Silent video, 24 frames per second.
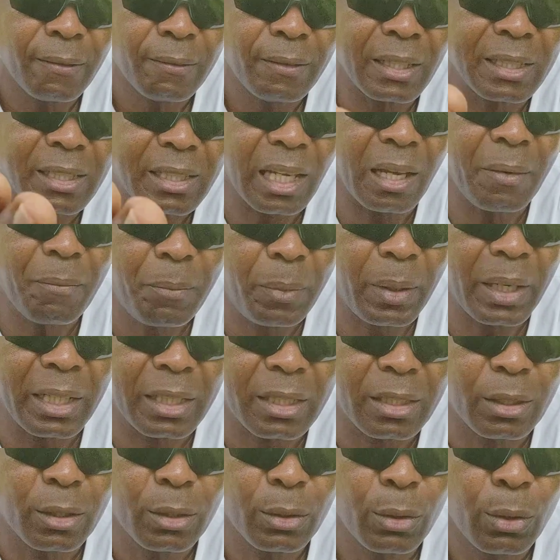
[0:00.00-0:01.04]
the
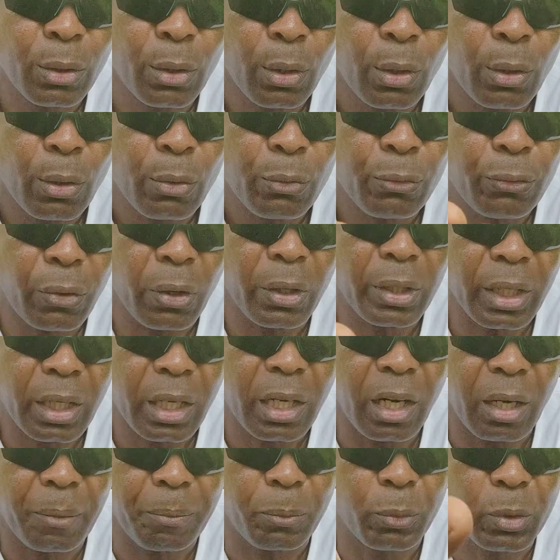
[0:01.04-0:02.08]
template for the
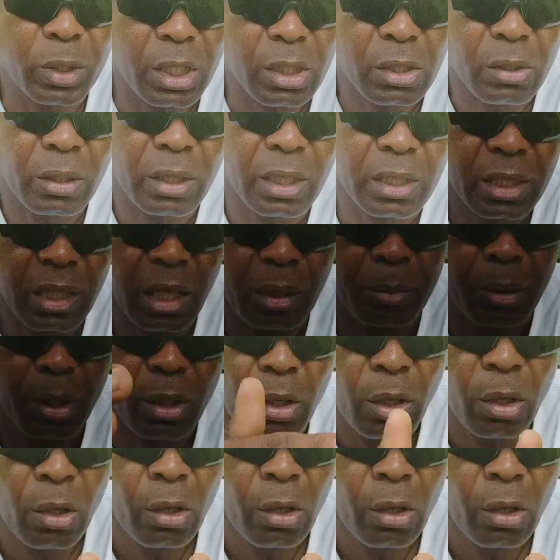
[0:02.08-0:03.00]
cup, which is on the table,